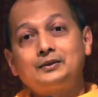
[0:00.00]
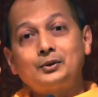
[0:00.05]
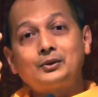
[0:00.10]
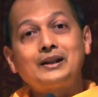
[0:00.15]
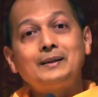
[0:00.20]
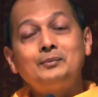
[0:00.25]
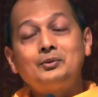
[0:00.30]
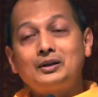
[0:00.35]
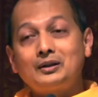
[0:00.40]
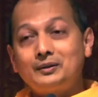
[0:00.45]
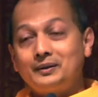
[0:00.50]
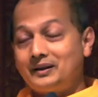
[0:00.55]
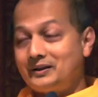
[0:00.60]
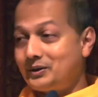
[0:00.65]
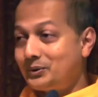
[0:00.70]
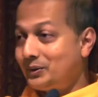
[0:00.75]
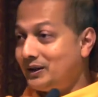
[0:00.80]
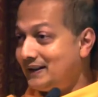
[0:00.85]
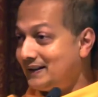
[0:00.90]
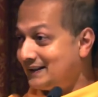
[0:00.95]
took him to,
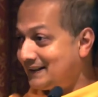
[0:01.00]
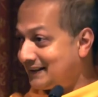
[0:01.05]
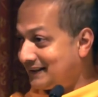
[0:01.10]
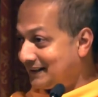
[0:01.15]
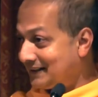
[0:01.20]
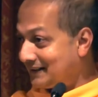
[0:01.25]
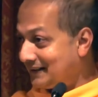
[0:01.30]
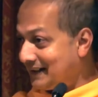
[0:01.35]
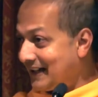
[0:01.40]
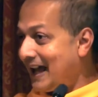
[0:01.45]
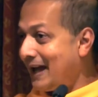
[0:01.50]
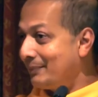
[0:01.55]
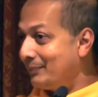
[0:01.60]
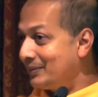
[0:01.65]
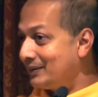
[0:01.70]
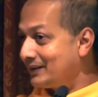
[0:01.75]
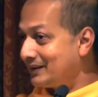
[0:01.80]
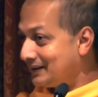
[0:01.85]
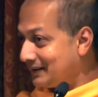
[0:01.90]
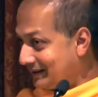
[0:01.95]
to his uh, lab.